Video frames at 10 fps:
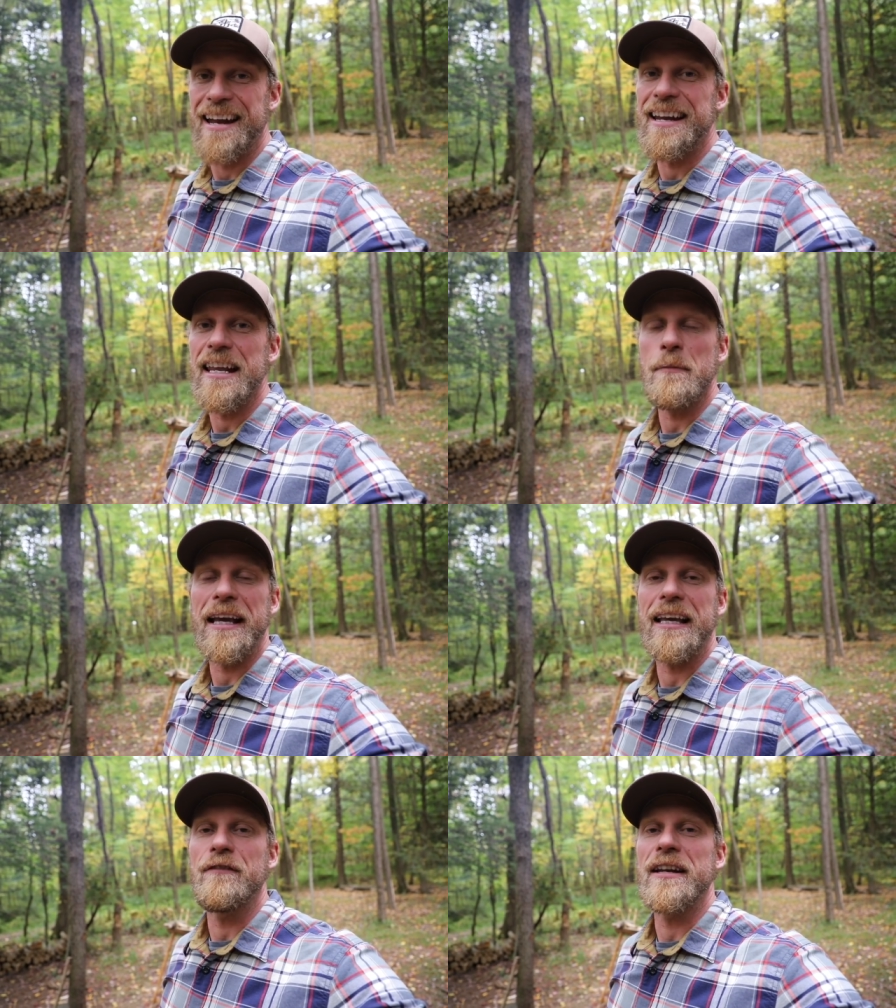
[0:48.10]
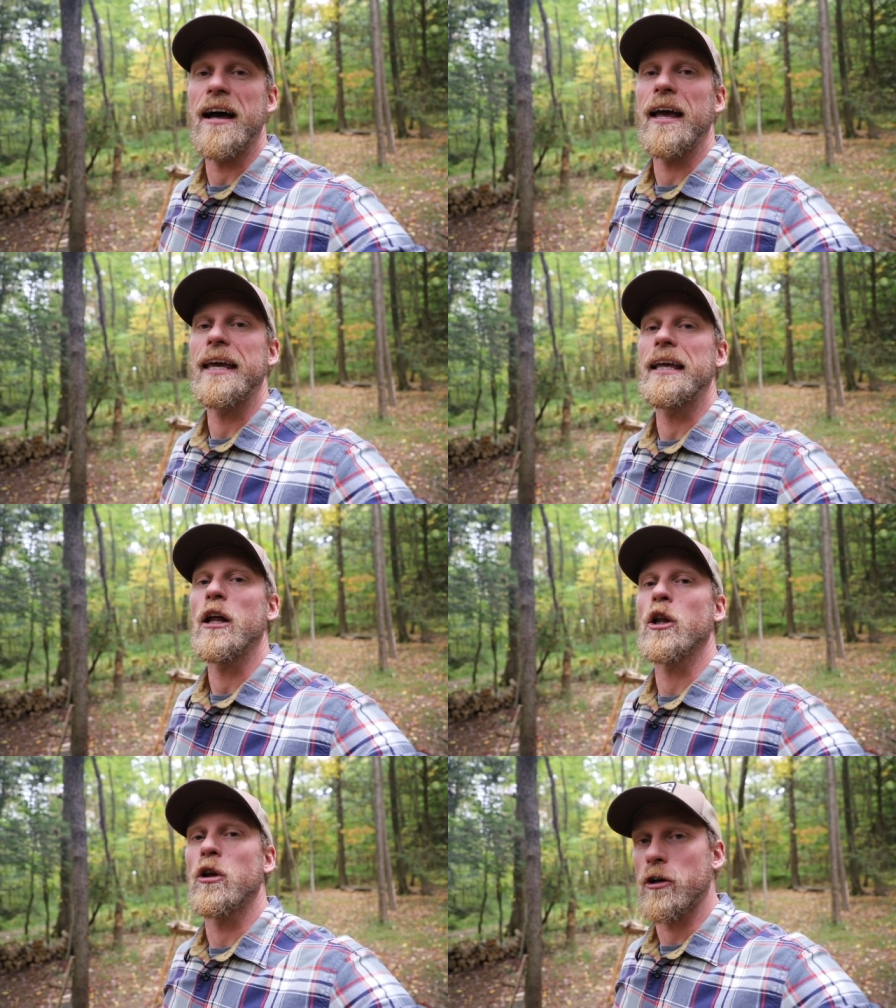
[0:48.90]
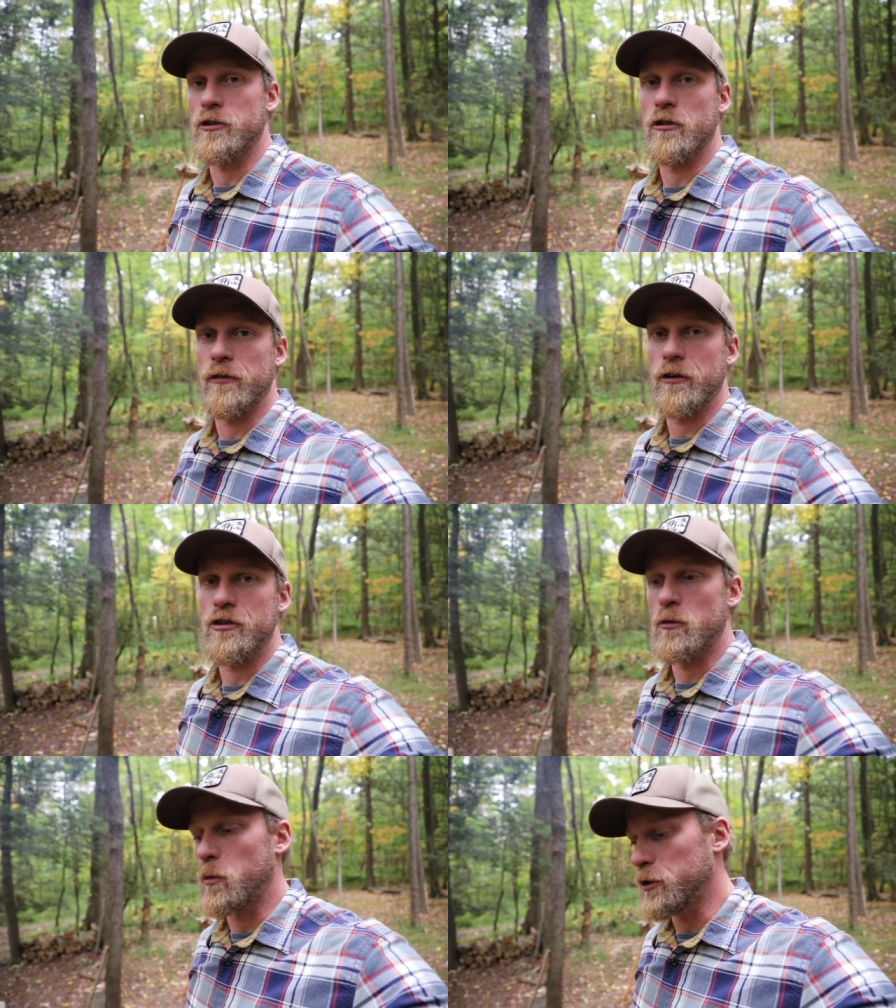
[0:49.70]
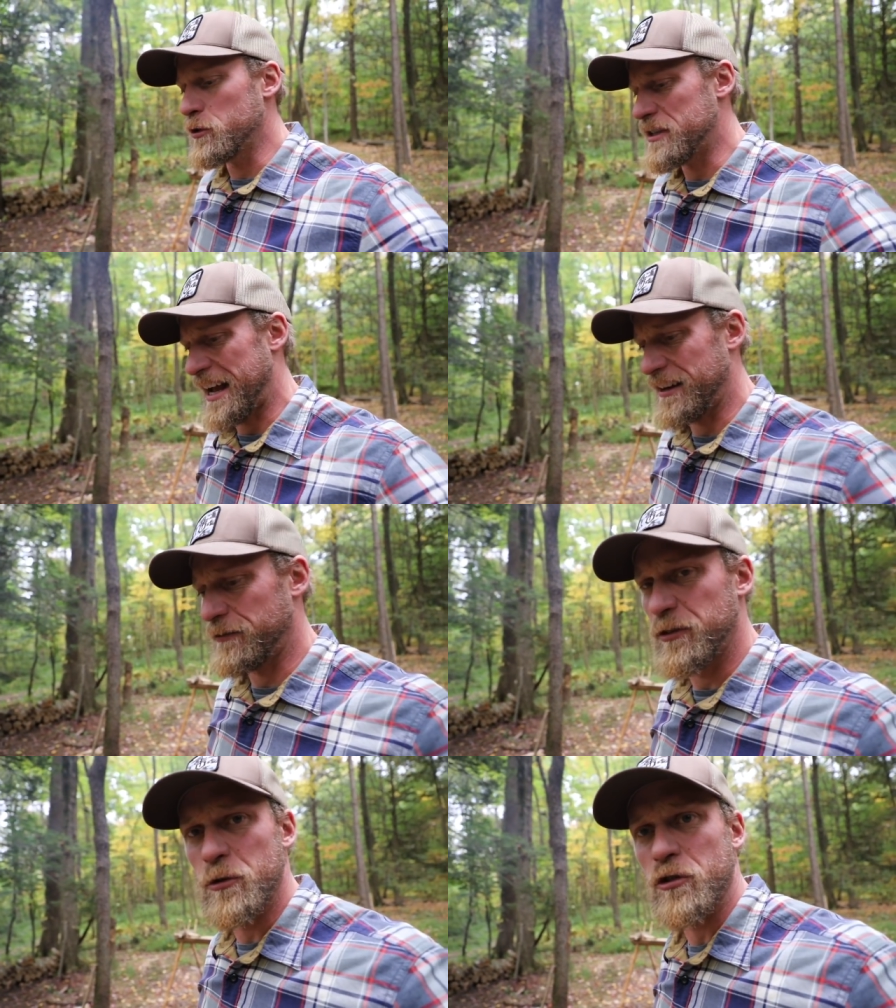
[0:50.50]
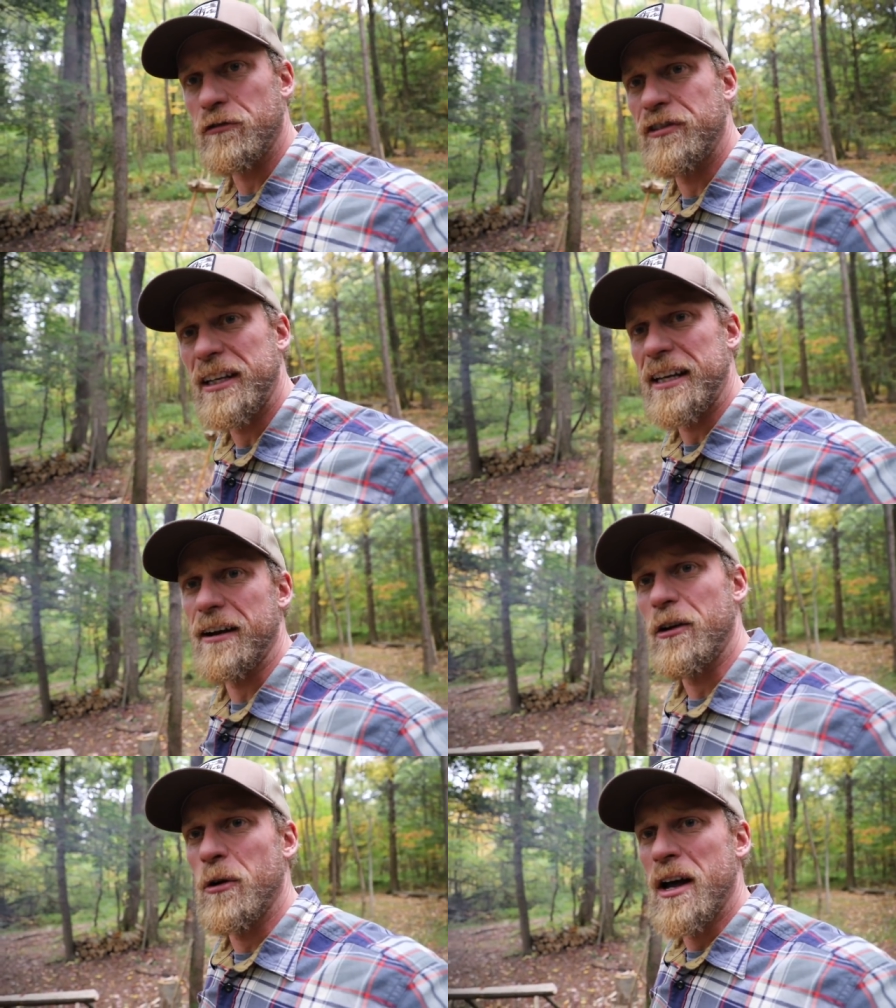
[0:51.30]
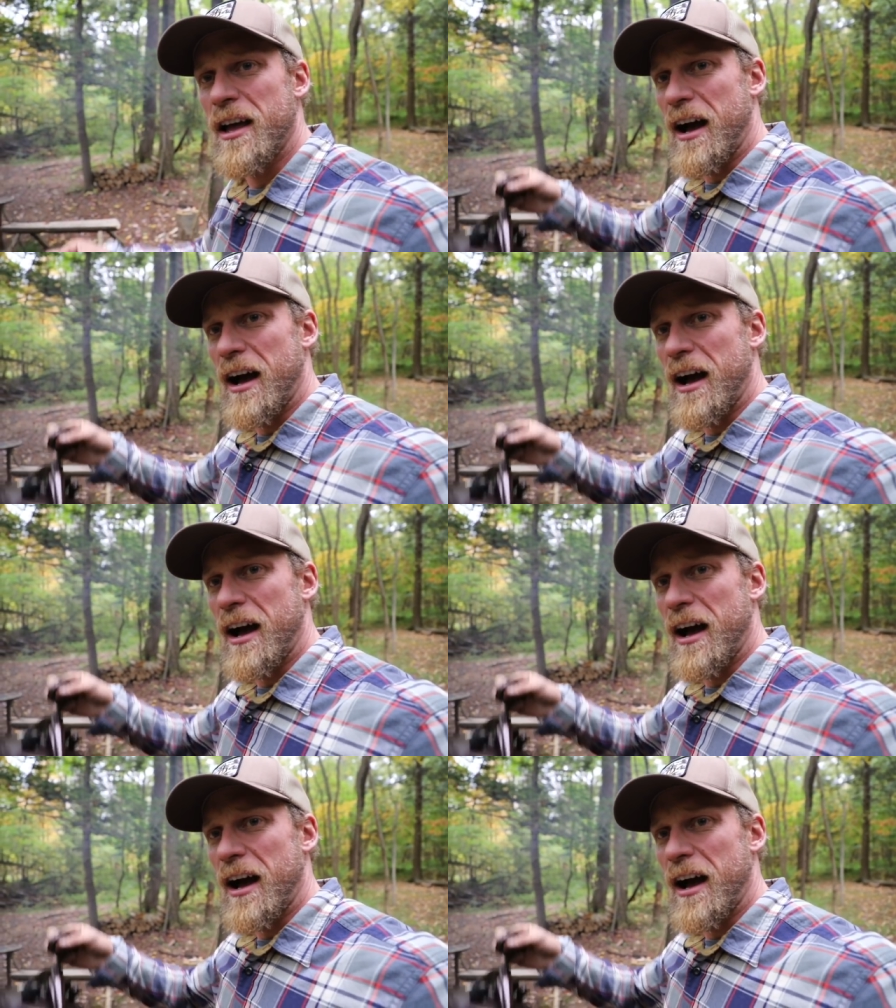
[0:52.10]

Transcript: And then they make even a larger version. We'll use that in a future video.